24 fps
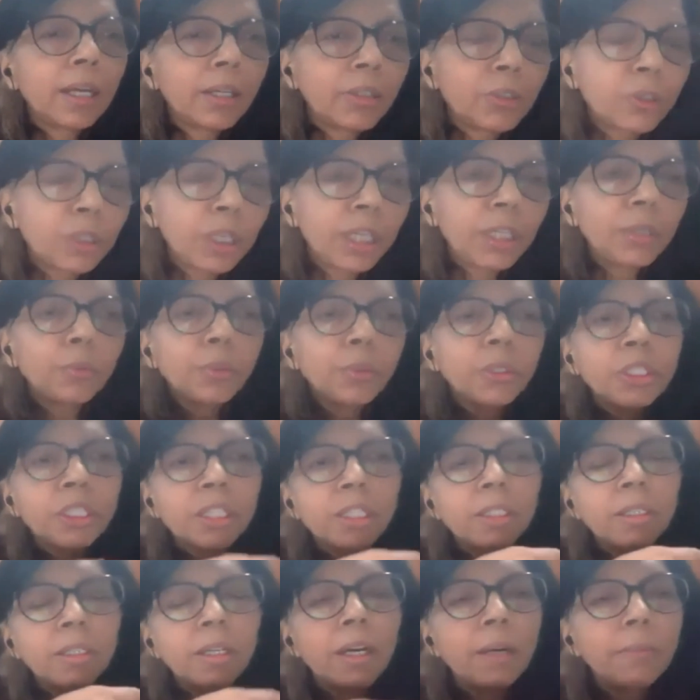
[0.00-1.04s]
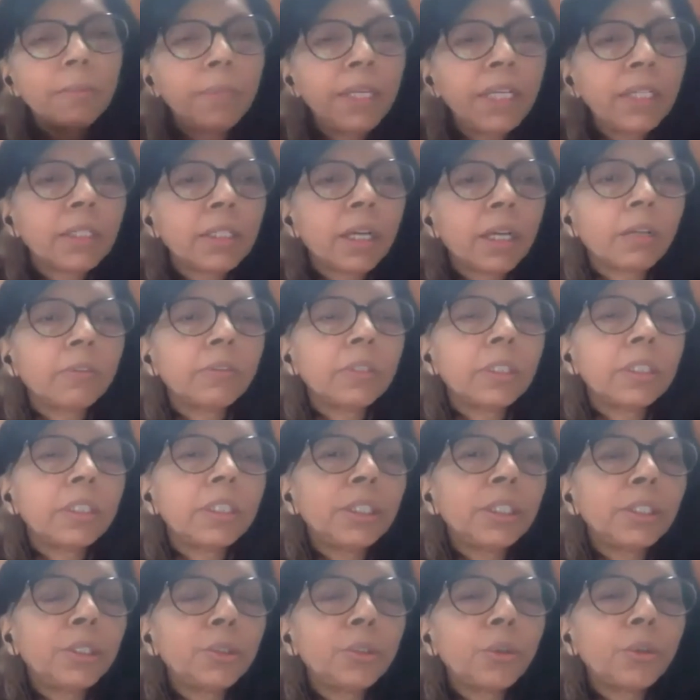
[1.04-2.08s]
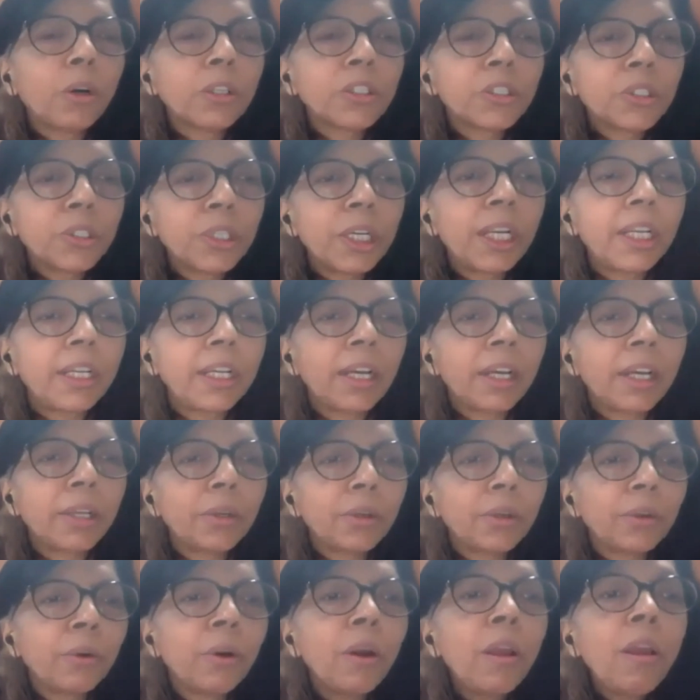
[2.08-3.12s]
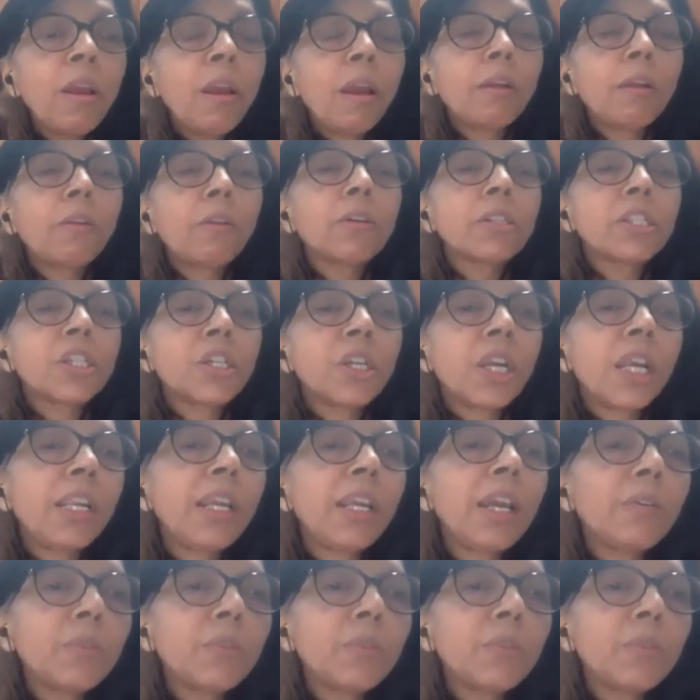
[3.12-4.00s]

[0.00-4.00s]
trend was being diverted to Australia, and Australia